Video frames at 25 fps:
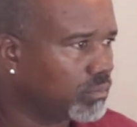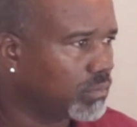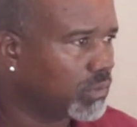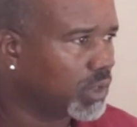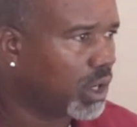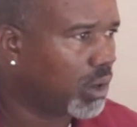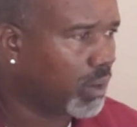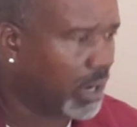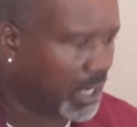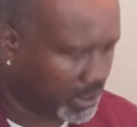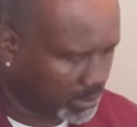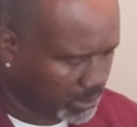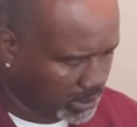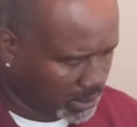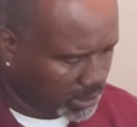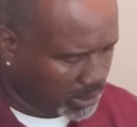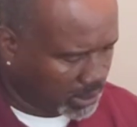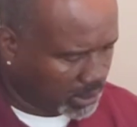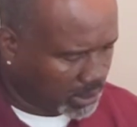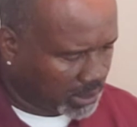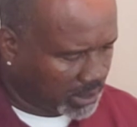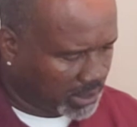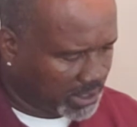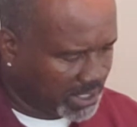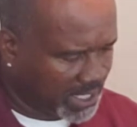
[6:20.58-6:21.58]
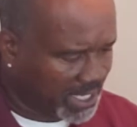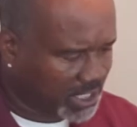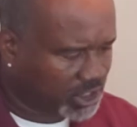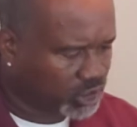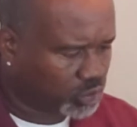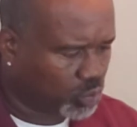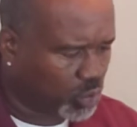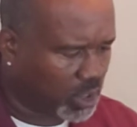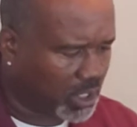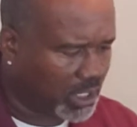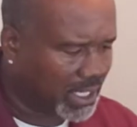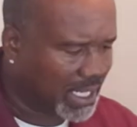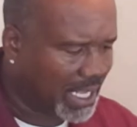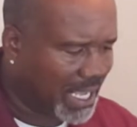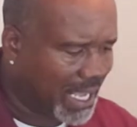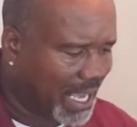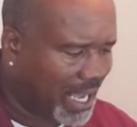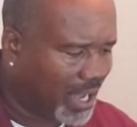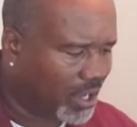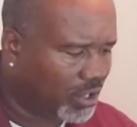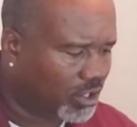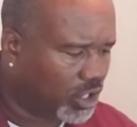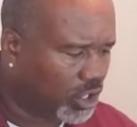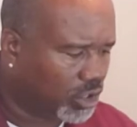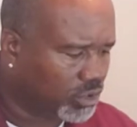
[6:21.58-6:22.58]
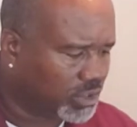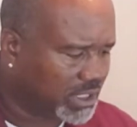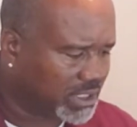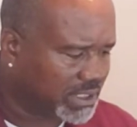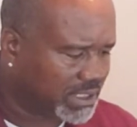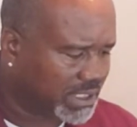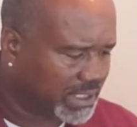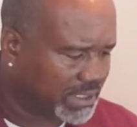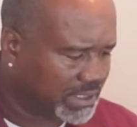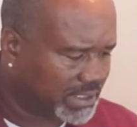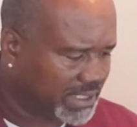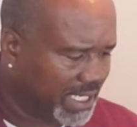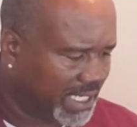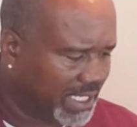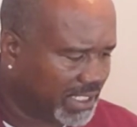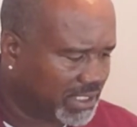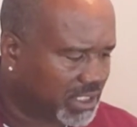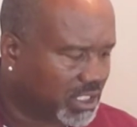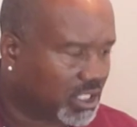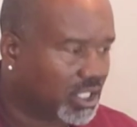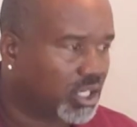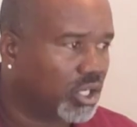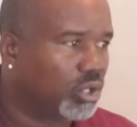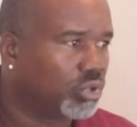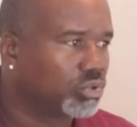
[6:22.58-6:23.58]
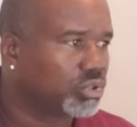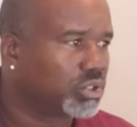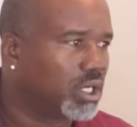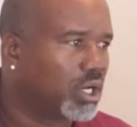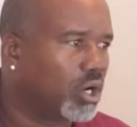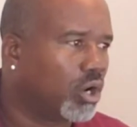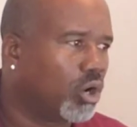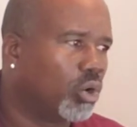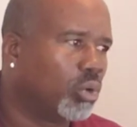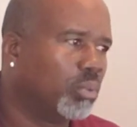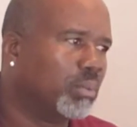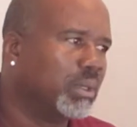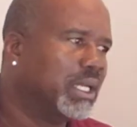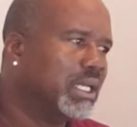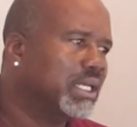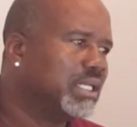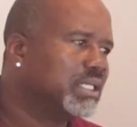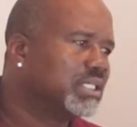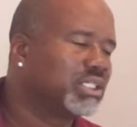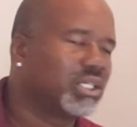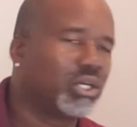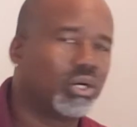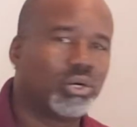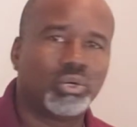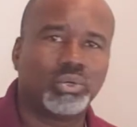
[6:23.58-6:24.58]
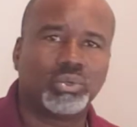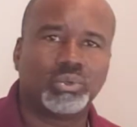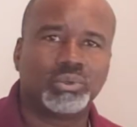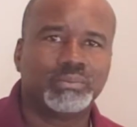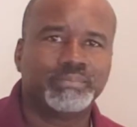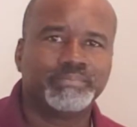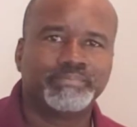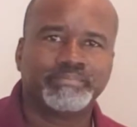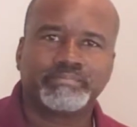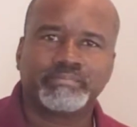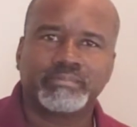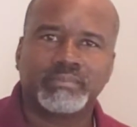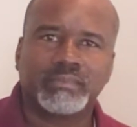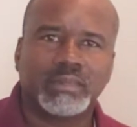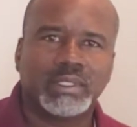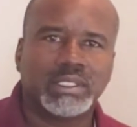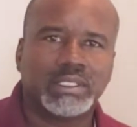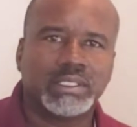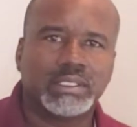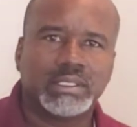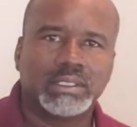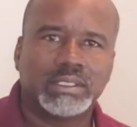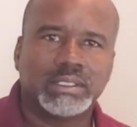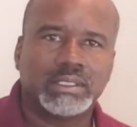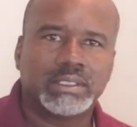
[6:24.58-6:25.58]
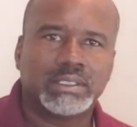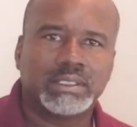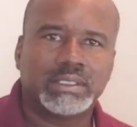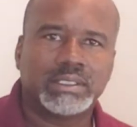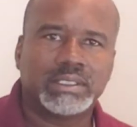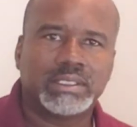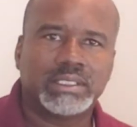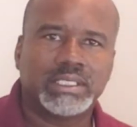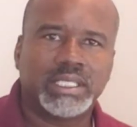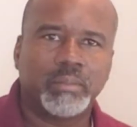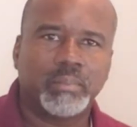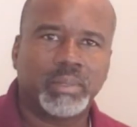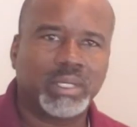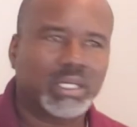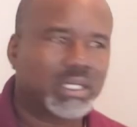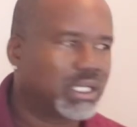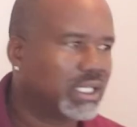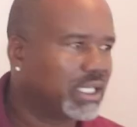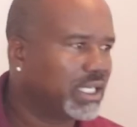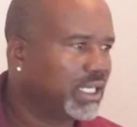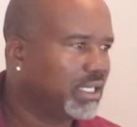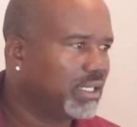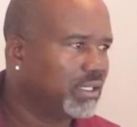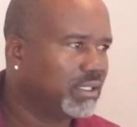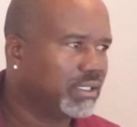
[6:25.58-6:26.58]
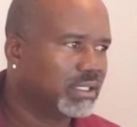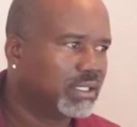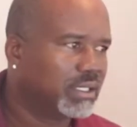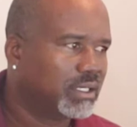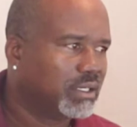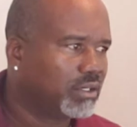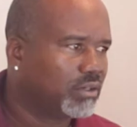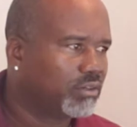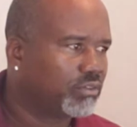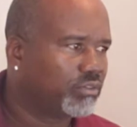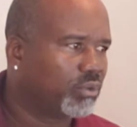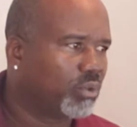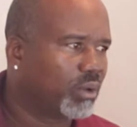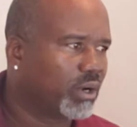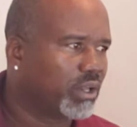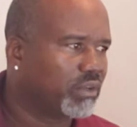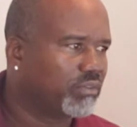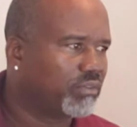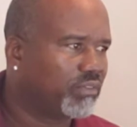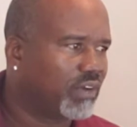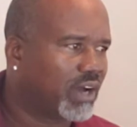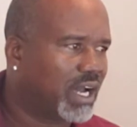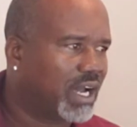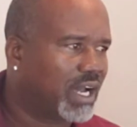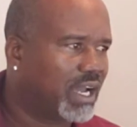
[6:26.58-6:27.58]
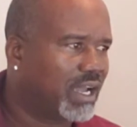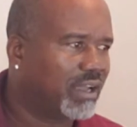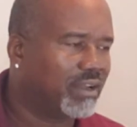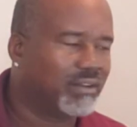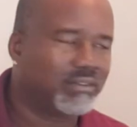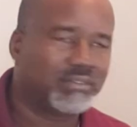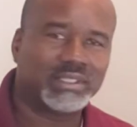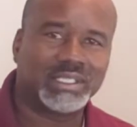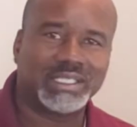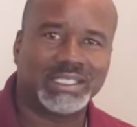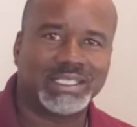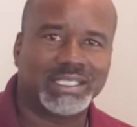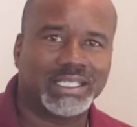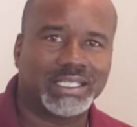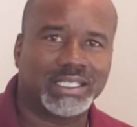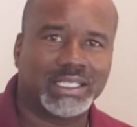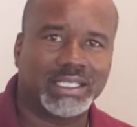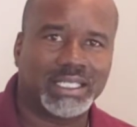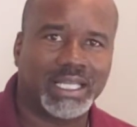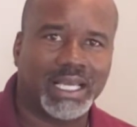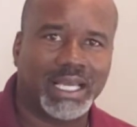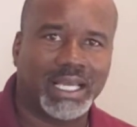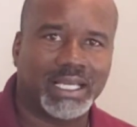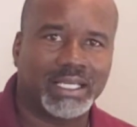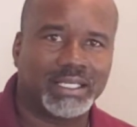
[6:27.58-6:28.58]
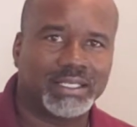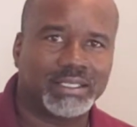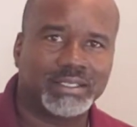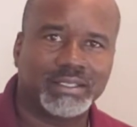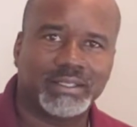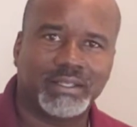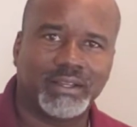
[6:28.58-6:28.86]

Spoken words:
All right, next one. How long does it take to close on a home? So typically 45 to 60 days.